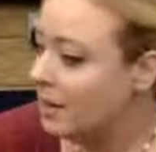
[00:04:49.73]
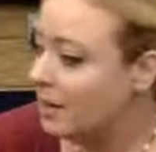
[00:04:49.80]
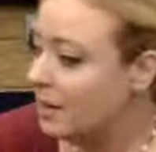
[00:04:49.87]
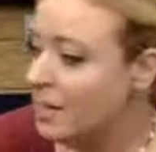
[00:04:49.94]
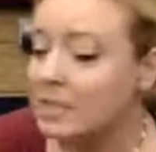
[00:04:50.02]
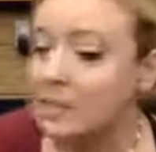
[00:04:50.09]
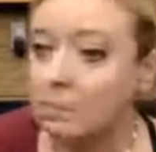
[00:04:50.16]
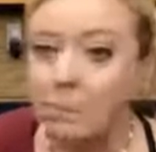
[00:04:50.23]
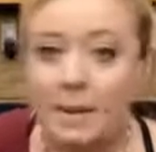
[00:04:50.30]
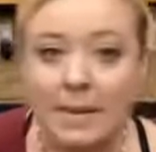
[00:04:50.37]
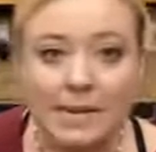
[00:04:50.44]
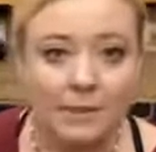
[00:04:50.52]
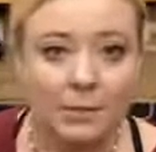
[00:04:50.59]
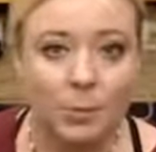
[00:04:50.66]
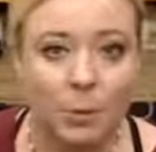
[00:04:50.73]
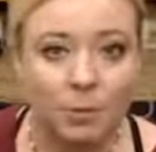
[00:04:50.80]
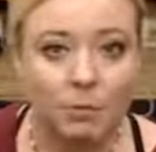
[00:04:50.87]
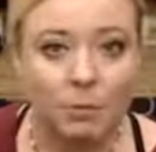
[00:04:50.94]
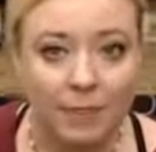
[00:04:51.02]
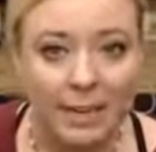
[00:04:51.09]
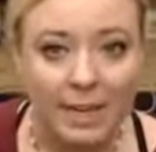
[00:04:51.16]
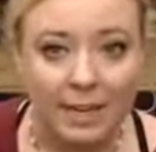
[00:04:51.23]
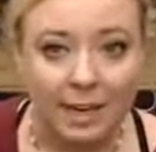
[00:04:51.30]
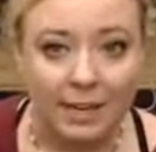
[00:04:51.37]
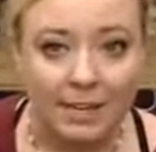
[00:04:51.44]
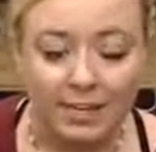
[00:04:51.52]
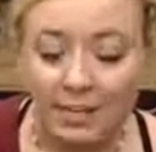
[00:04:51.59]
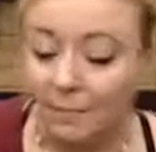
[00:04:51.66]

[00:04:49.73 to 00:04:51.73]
These beans won't feed us.